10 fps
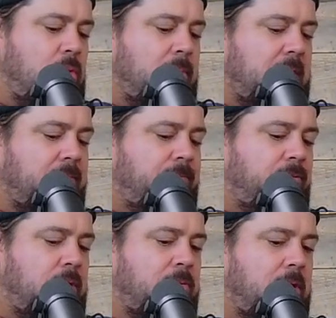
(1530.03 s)
worn my
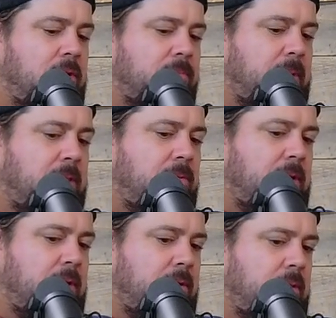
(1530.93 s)
Freewaters? By the
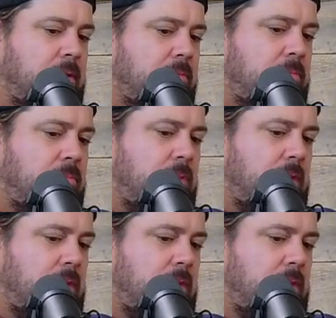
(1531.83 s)
way, Those yes,